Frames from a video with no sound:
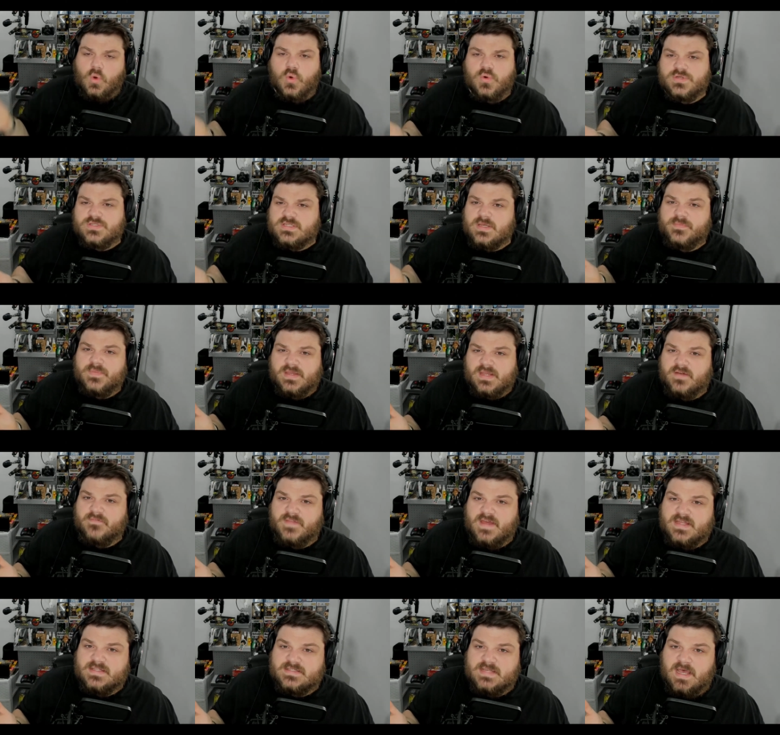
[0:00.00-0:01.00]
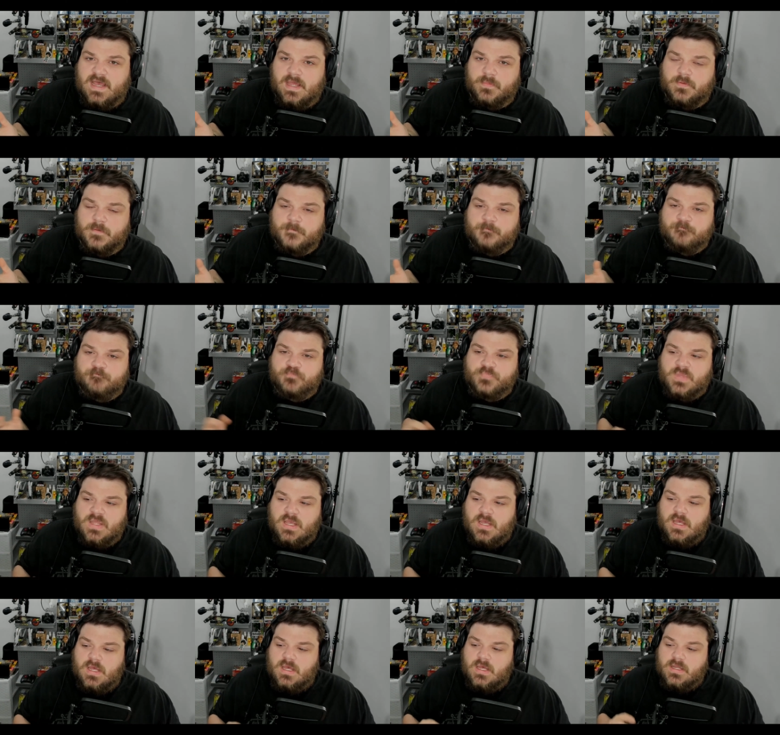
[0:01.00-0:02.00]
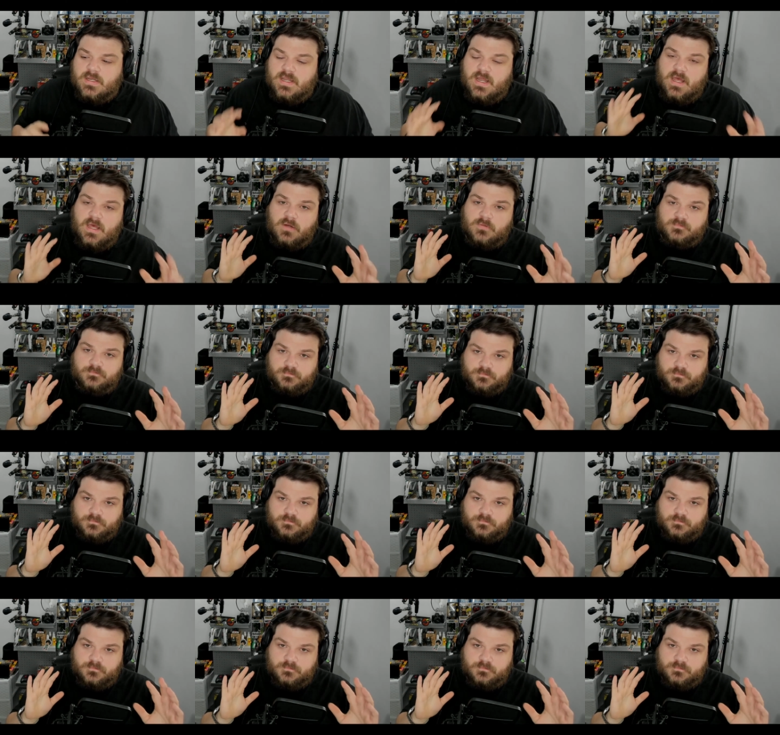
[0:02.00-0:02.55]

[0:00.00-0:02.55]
or something of that type. Now,